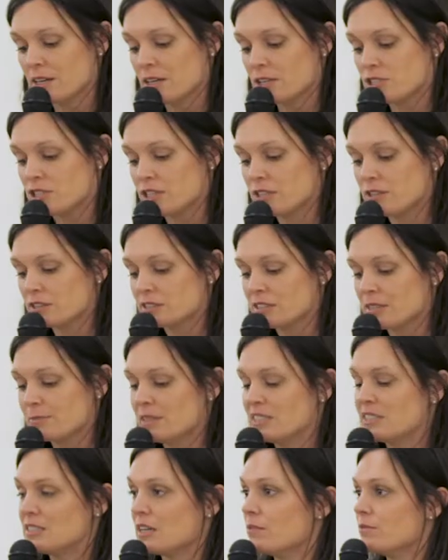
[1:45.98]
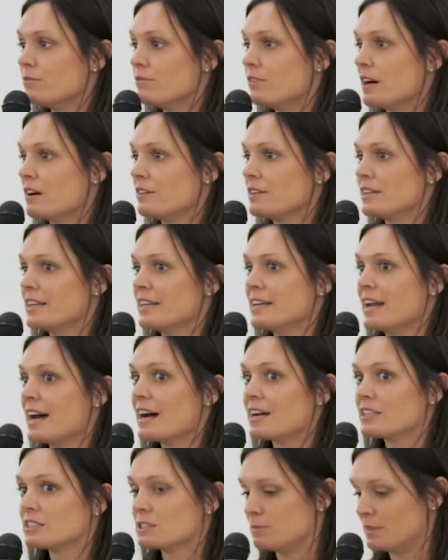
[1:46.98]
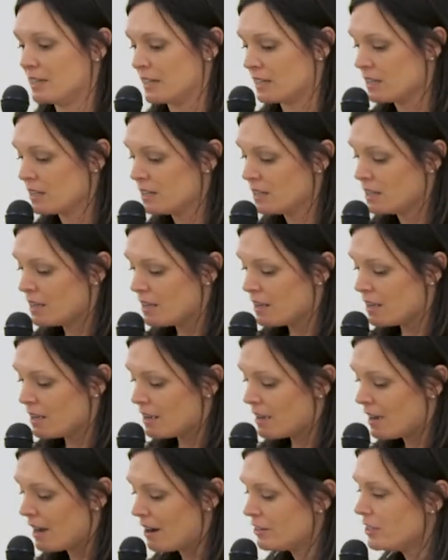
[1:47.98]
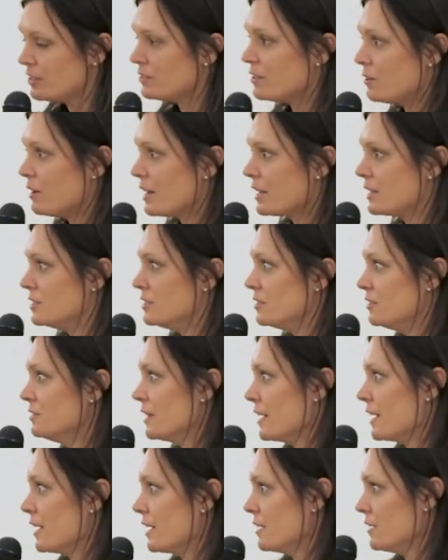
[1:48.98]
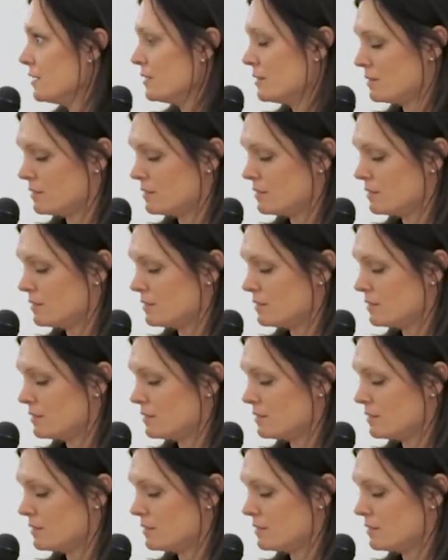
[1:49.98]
She looked at me dumbfounded and asked me, "How do you know how to do that?"